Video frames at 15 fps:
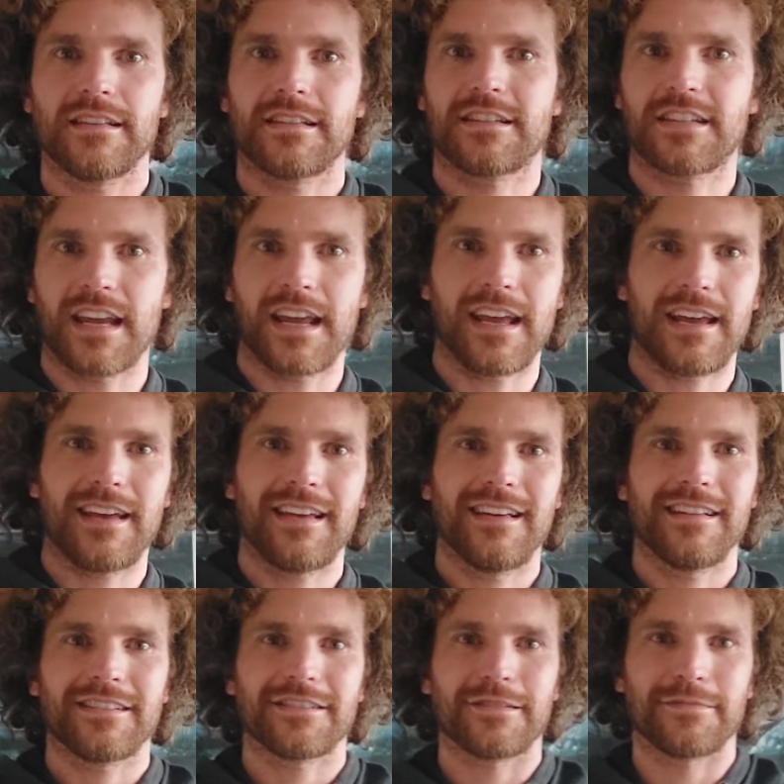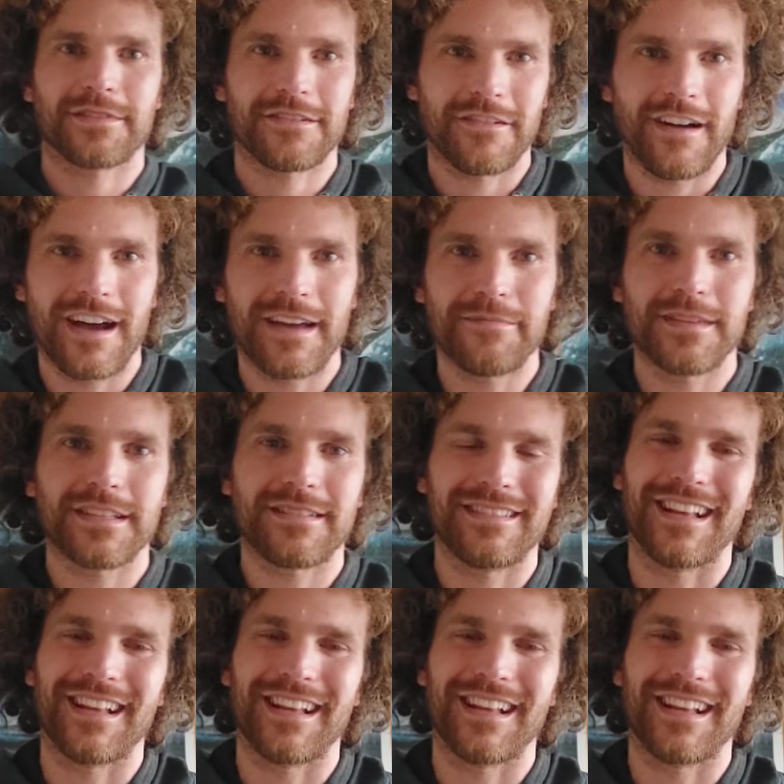share, subscribe this.